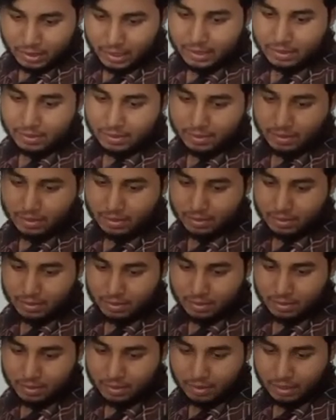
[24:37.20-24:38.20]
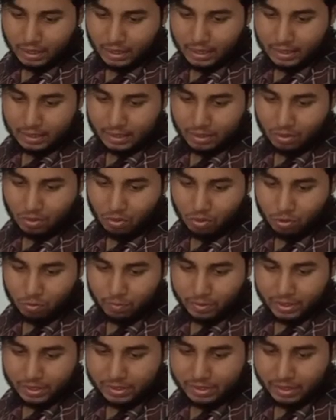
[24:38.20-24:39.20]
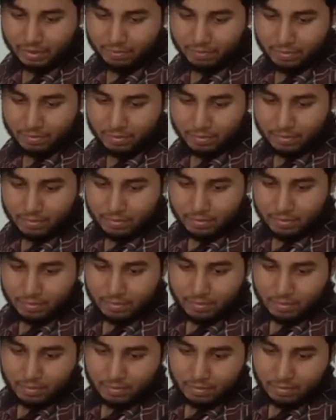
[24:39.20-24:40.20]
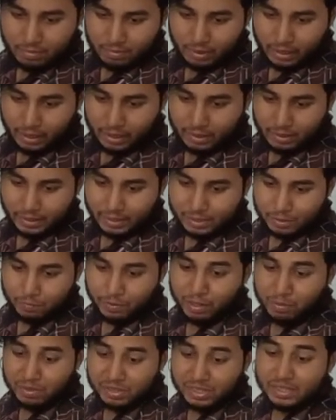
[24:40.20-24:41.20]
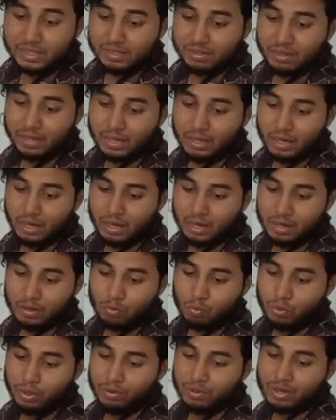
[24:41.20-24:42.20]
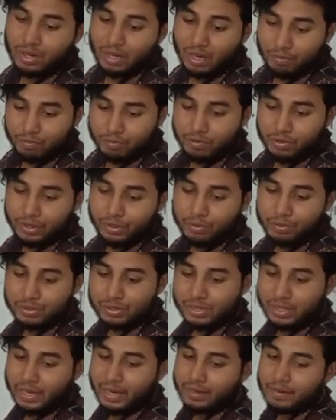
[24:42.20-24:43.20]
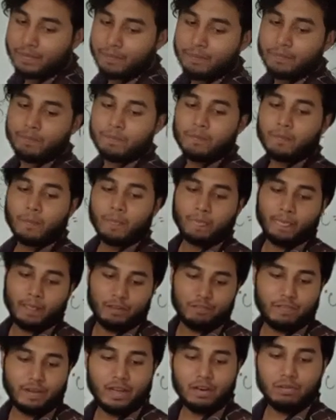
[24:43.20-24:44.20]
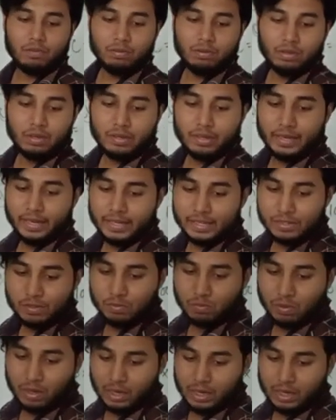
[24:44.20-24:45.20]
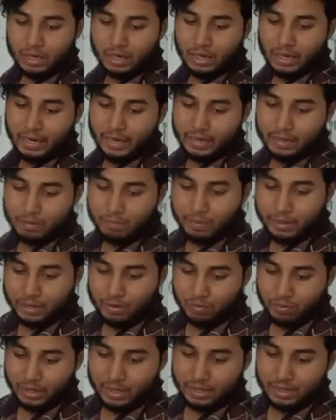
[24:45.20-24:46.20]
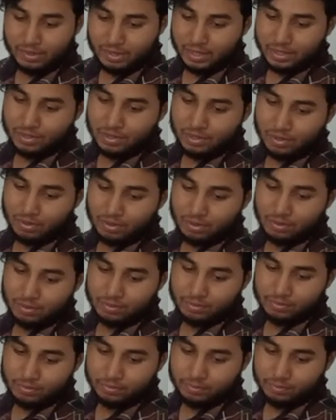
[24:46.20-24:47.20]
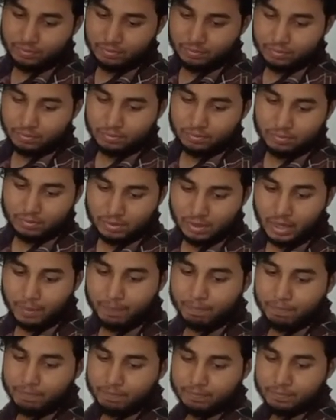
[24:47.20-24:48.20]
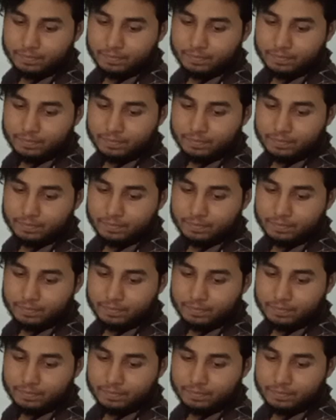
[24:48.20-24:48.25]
Yes, and the code will be the same, and that's very much easier. And we would love to use that value DS18B20 sensor. Yep.